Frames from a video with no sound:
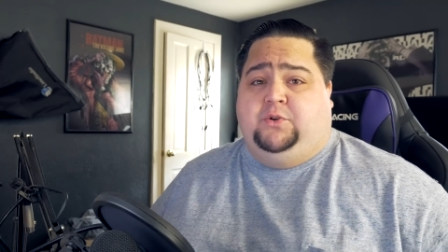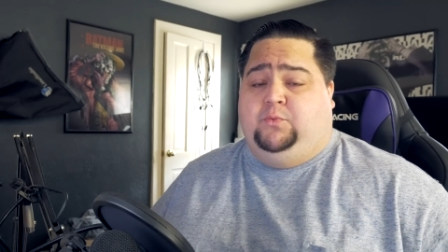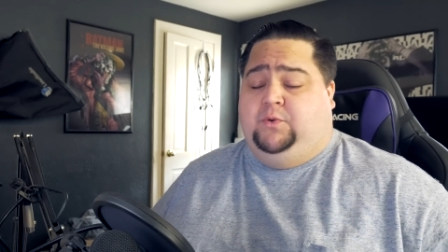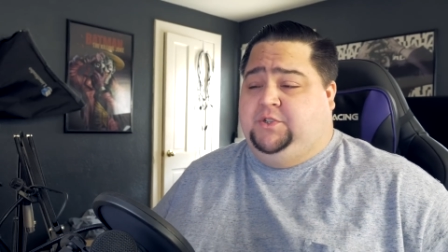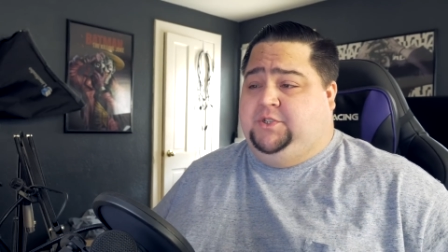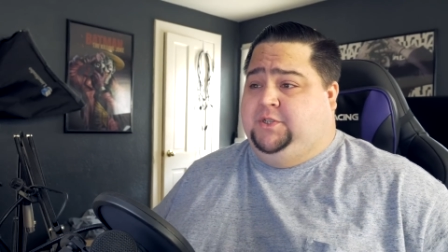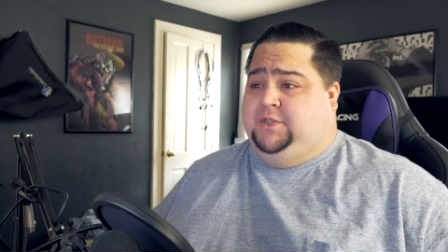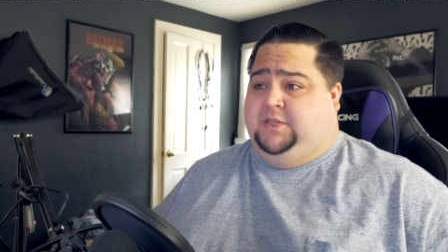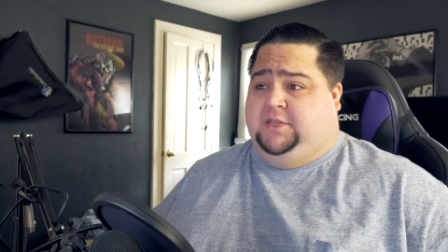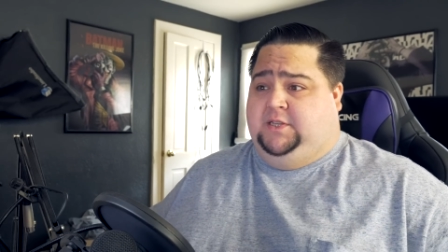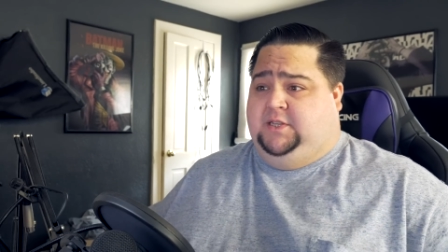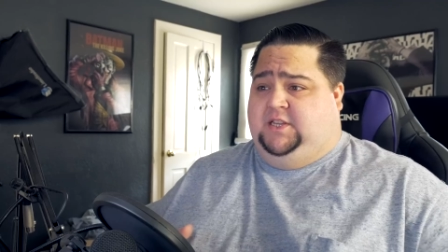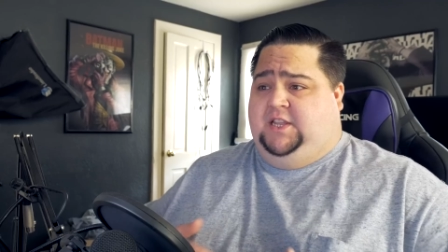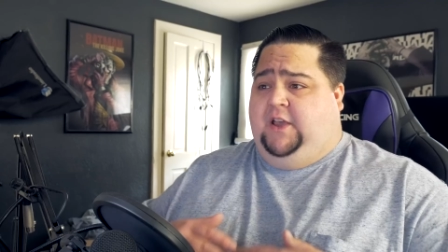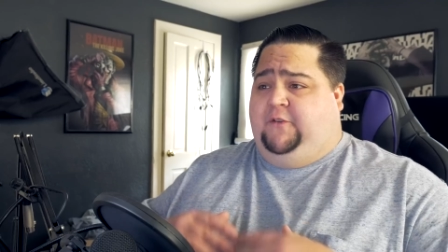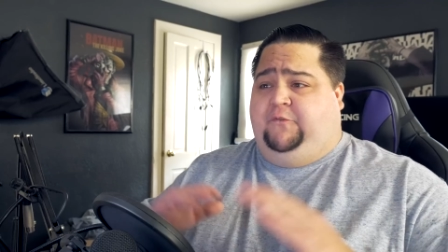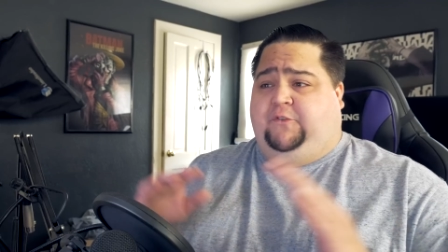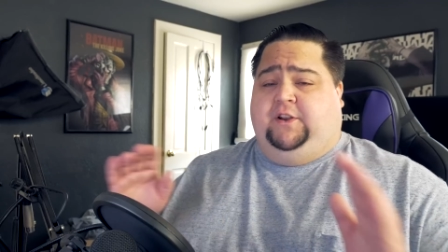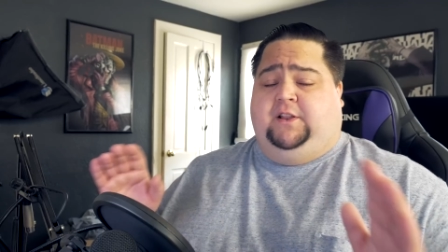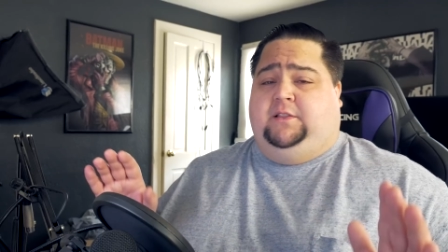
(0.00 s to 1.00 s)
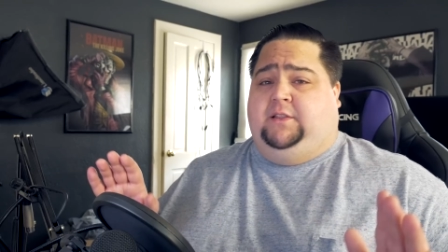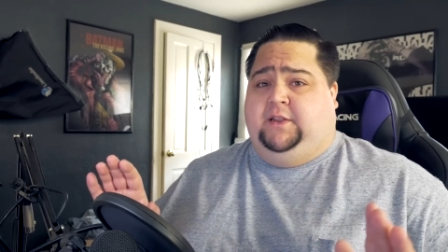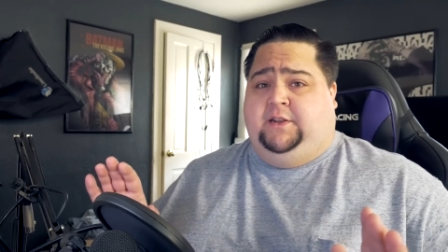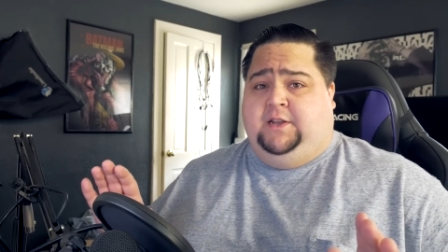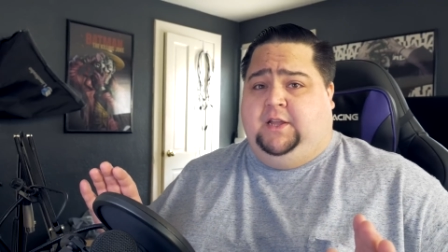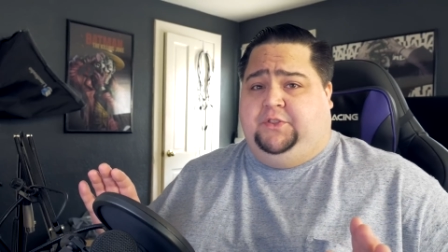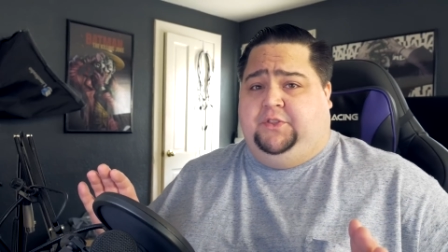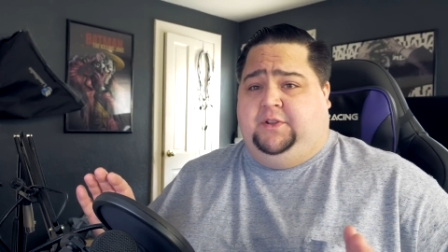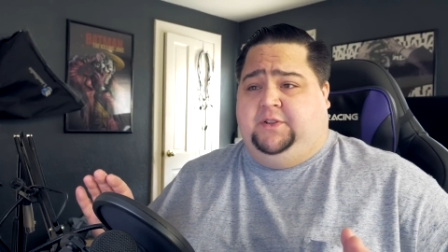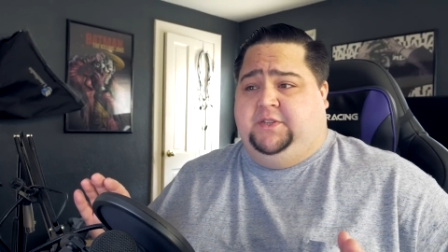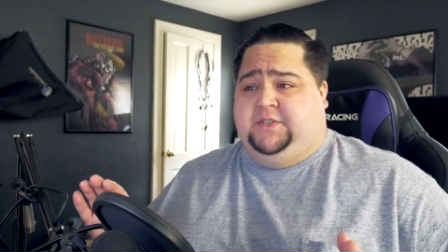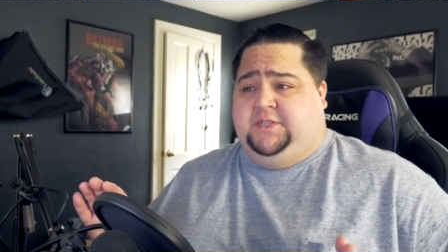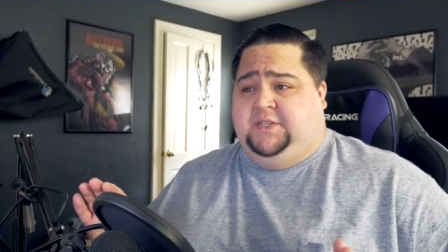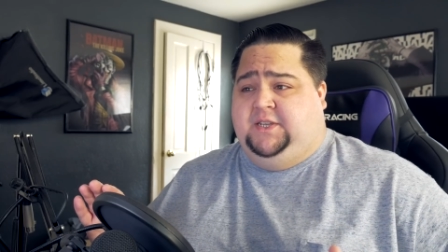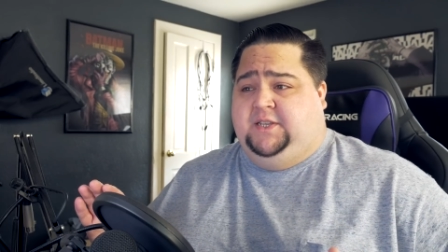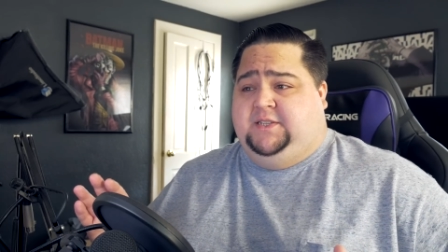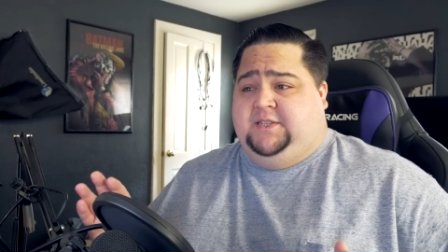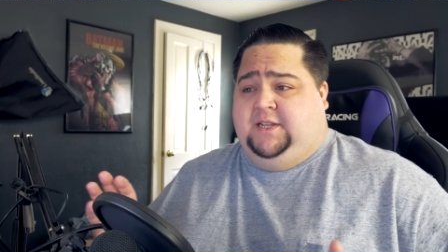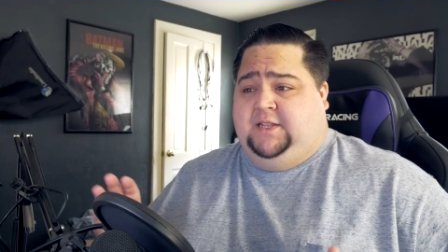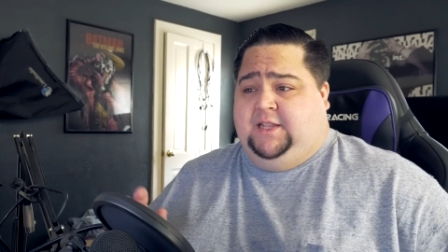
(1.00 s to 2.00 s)
which is definitely nothing to
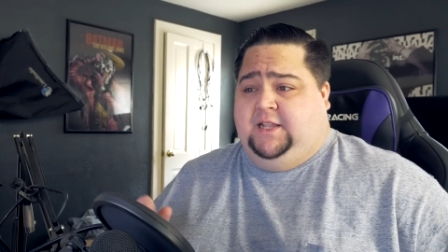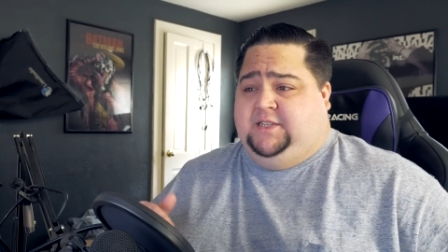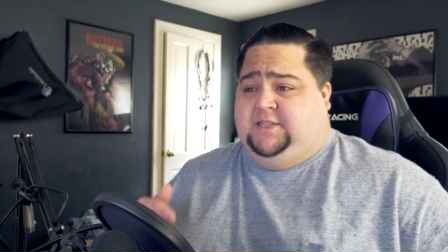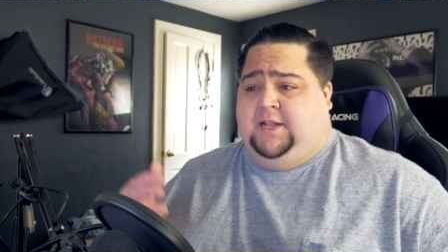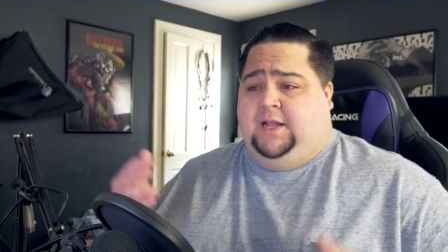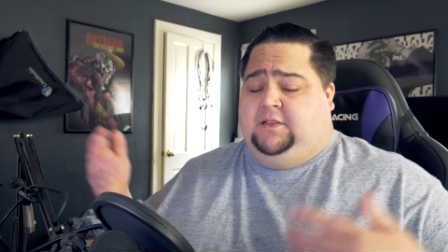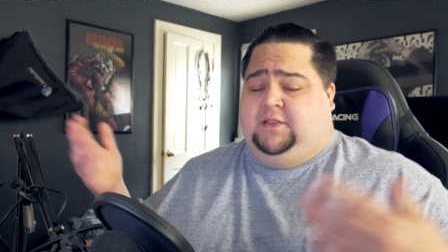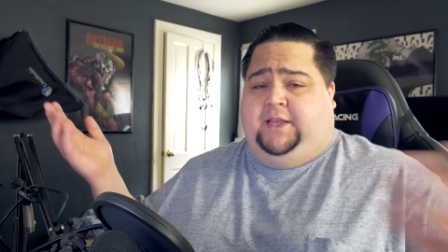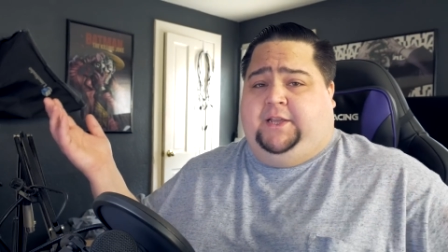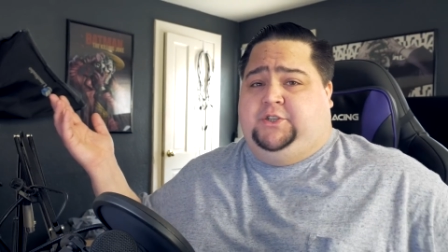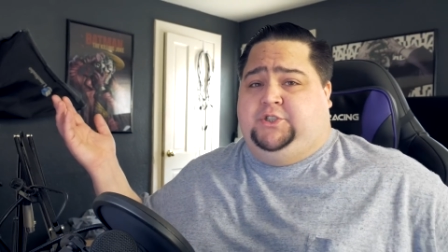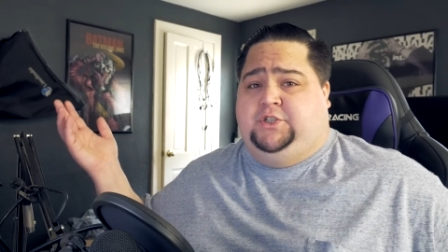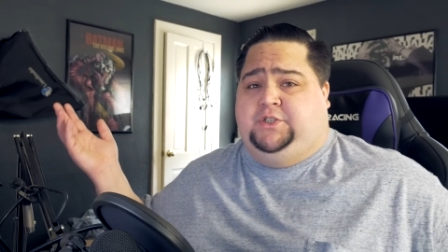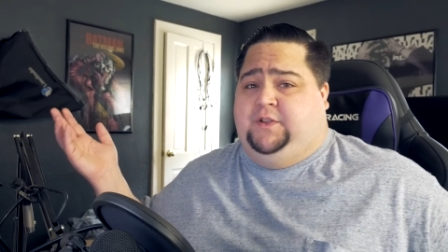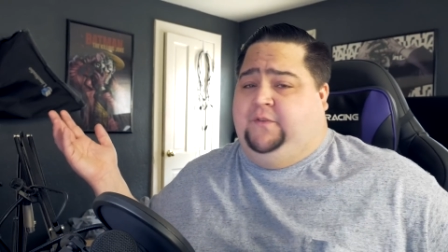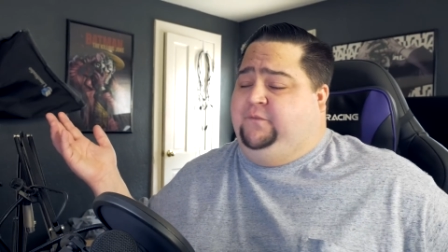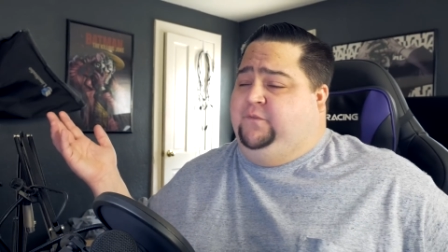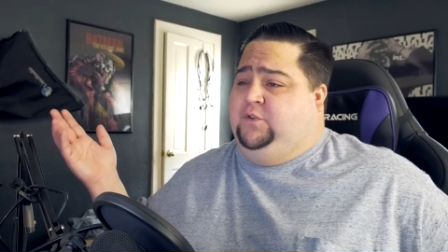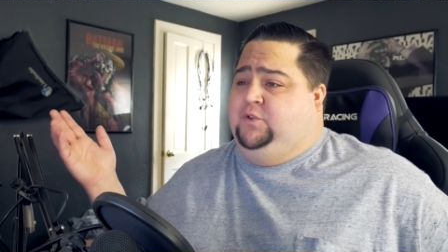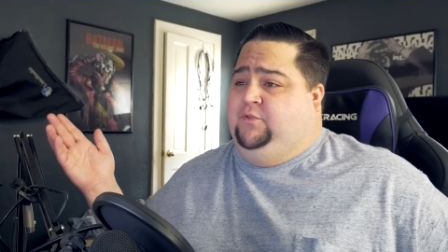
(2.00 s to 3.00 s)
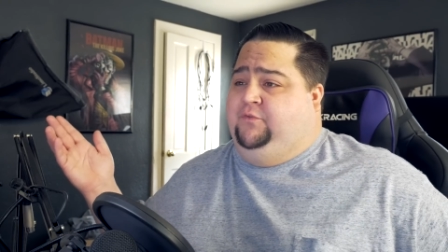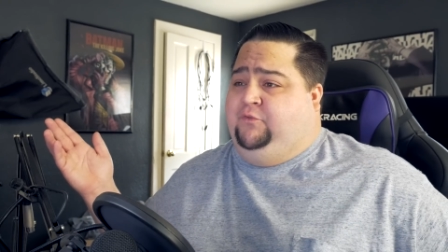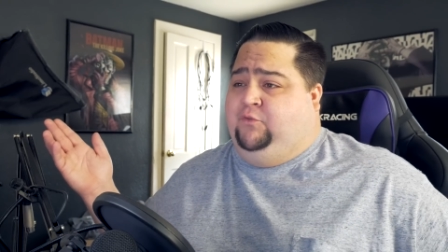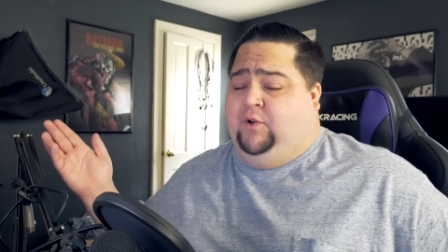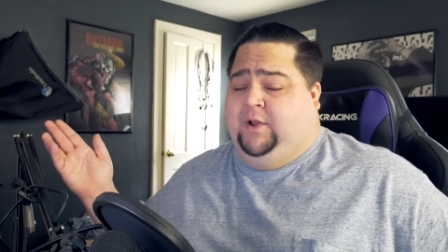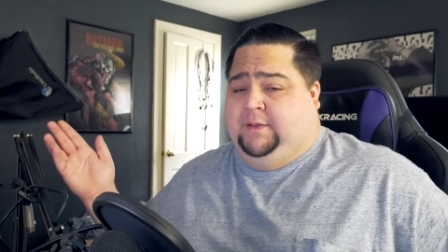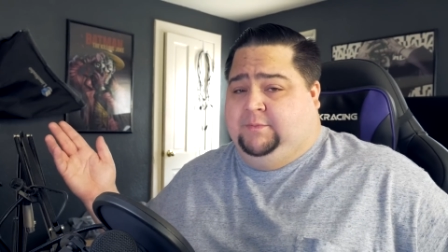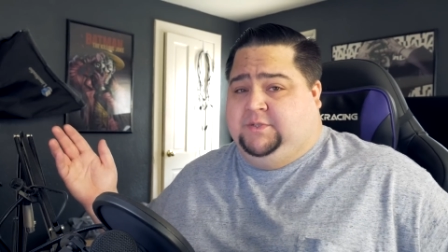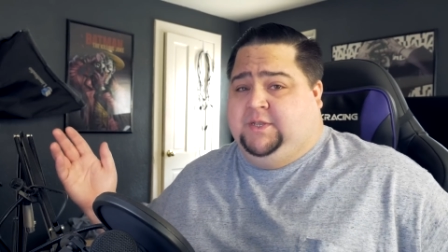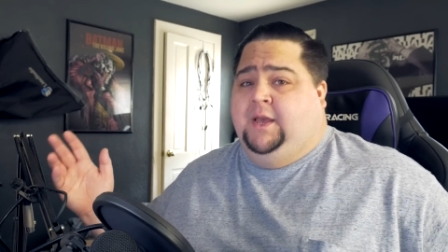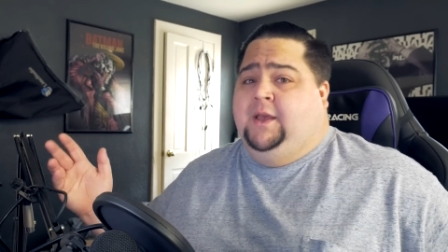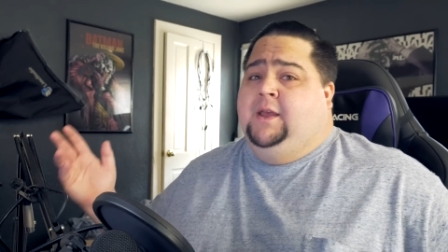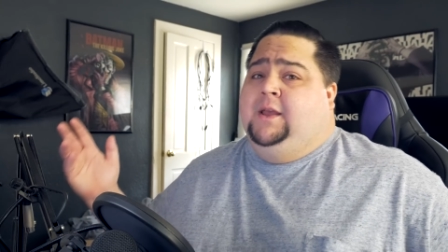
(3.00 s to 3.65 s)
sneeze at. That's not like just a few frames.